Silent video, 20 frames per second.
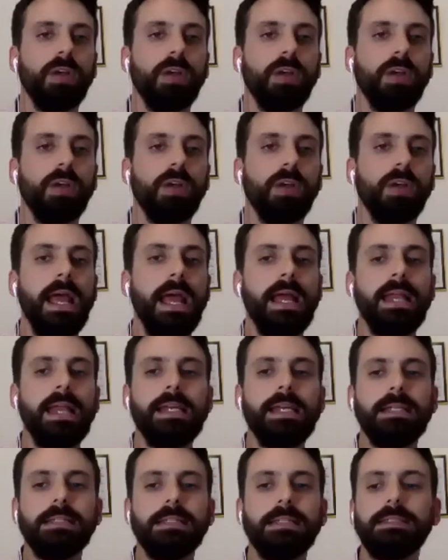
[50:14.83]

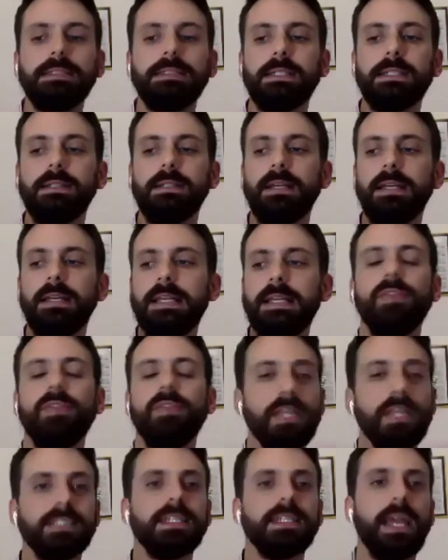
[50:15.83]
And in
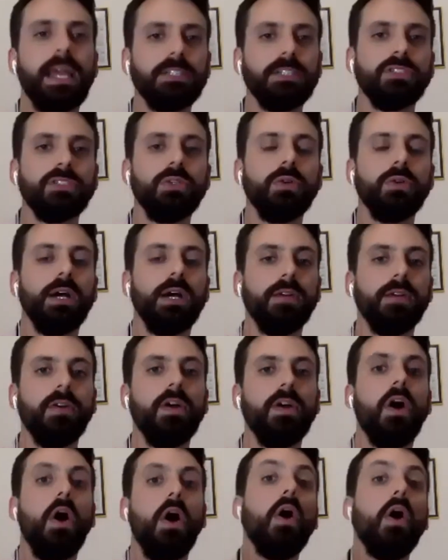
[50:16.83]
this case, you have
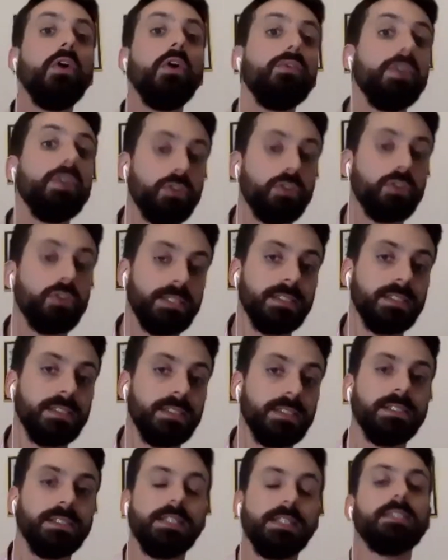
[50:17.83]
over trusted
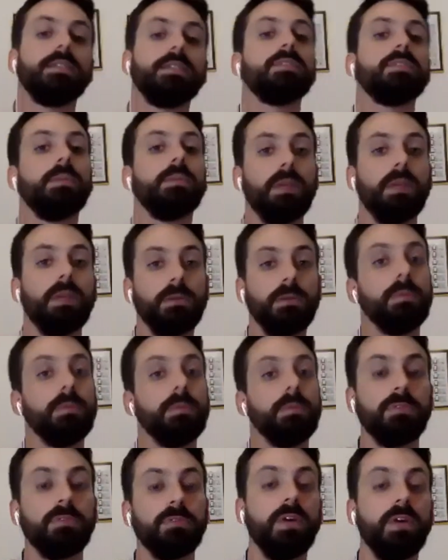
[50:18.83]
the system. Sometimes people
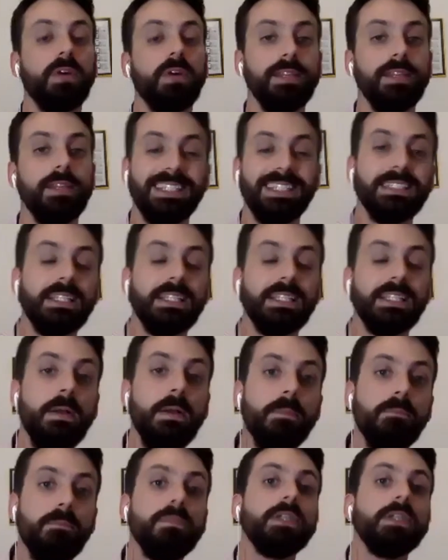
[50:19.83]
refer to this as
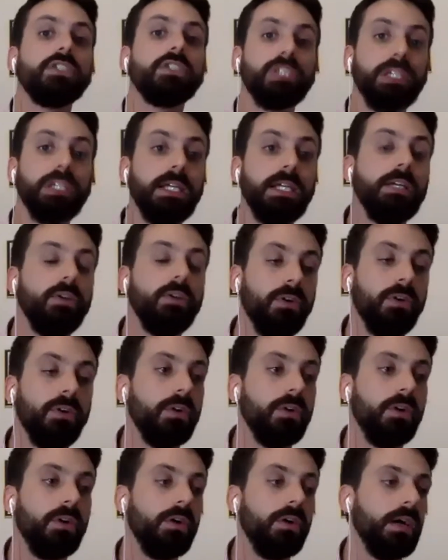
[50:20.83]
machine or,
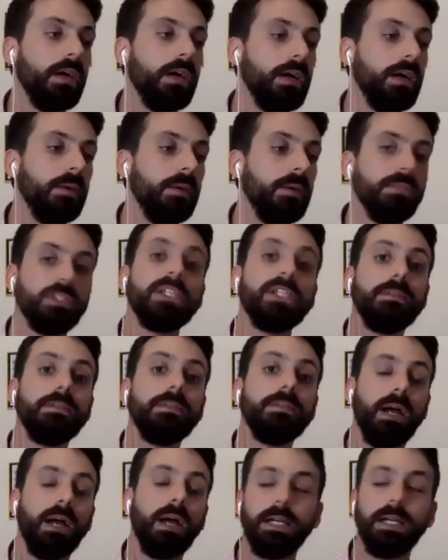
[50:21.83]
or uh, machine
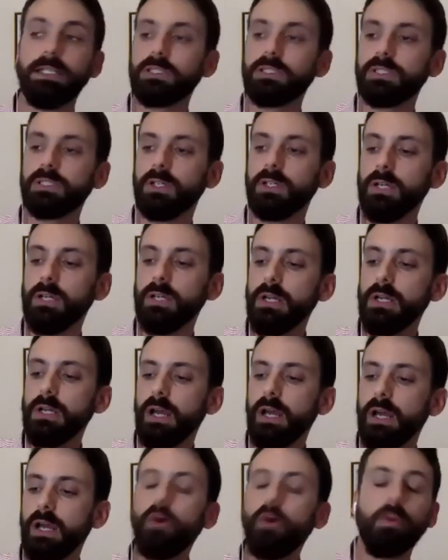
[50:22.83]
bias or
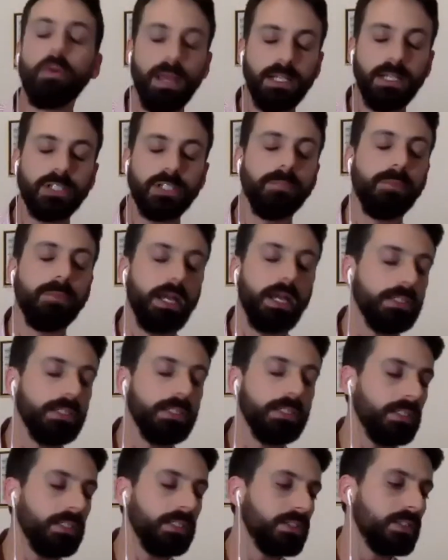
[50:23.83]
uh, automation bias,
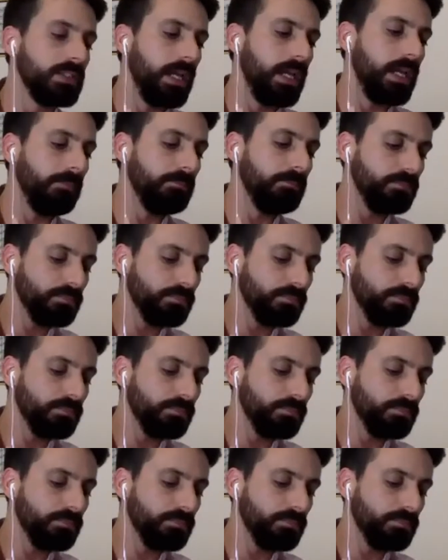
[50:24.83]
I should say.